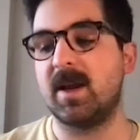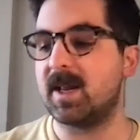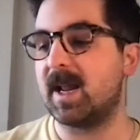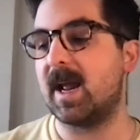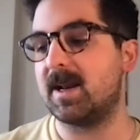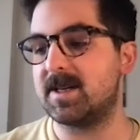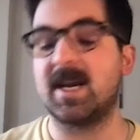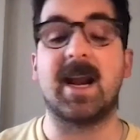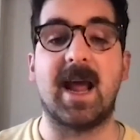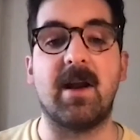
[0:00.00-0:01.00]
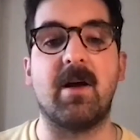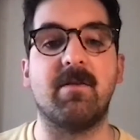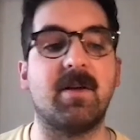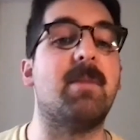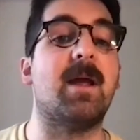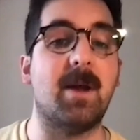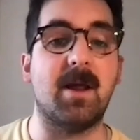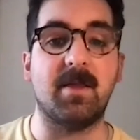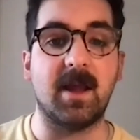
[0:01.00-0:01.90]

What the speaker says: to get ahead of, and maybe